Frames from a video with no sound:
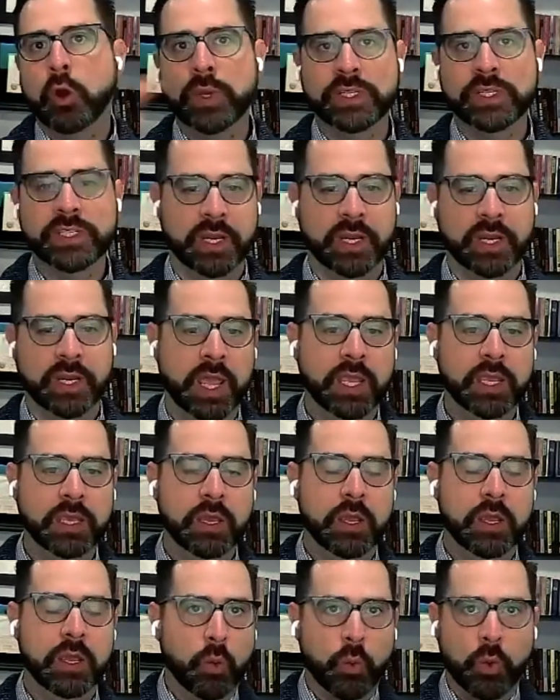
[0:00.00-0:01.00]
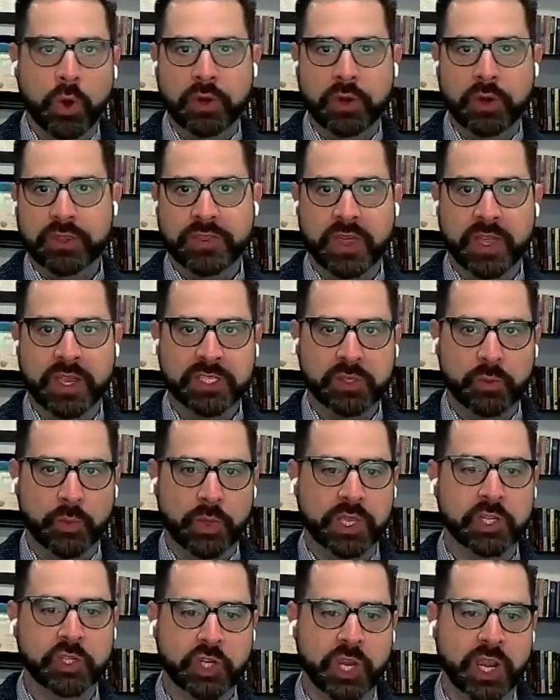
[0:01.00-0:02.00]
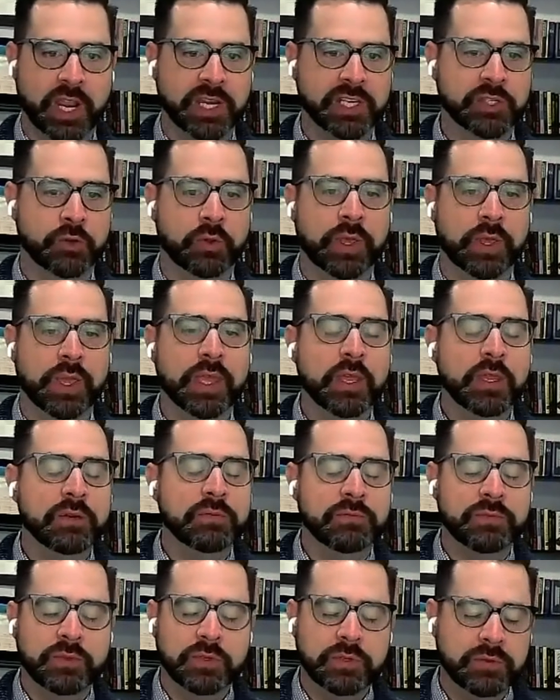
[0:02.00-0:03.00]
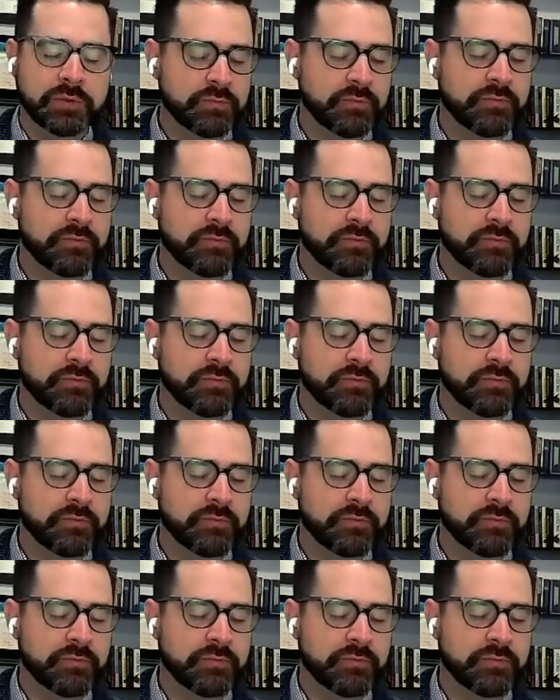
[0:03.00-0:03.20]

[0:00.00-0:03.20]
Where are we today? Where are the things that we can change that will